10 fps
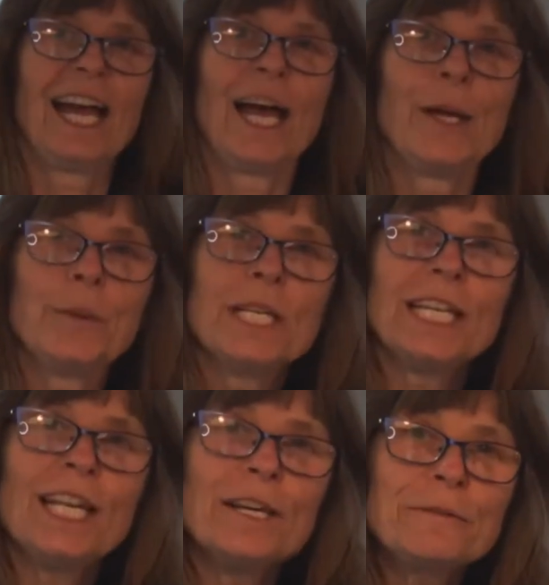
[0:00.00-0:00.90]
I would
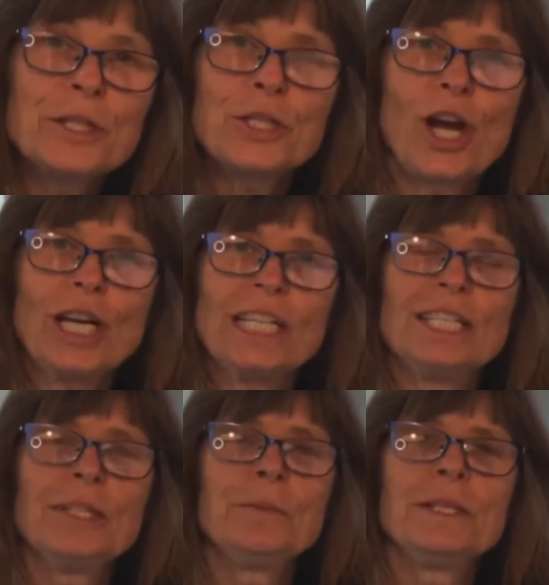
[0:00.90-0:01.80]
love to talk a
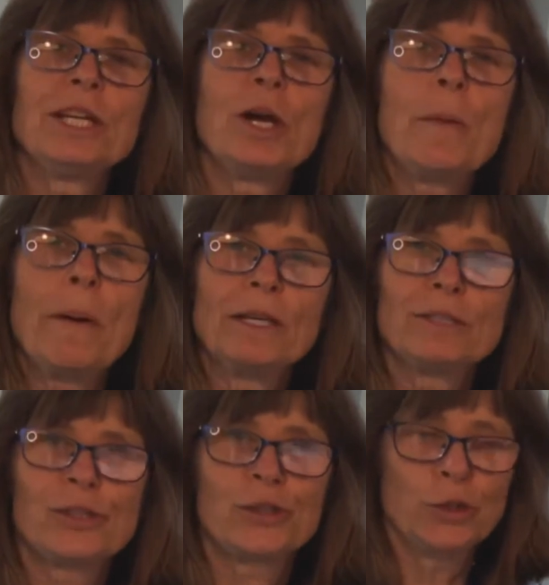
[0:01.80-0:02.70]
little bit about
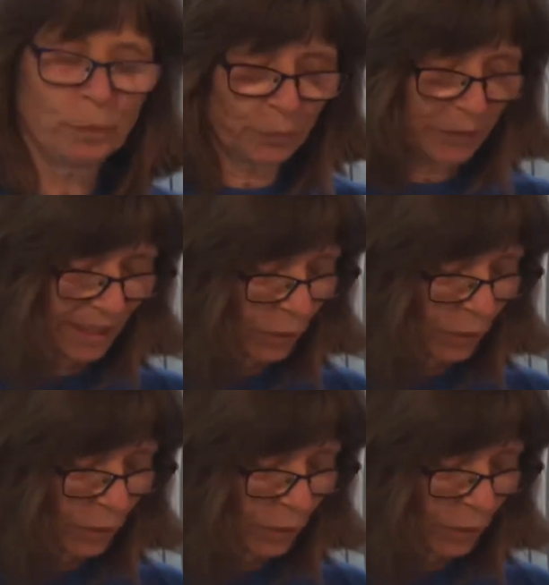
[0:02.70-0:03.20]
soup with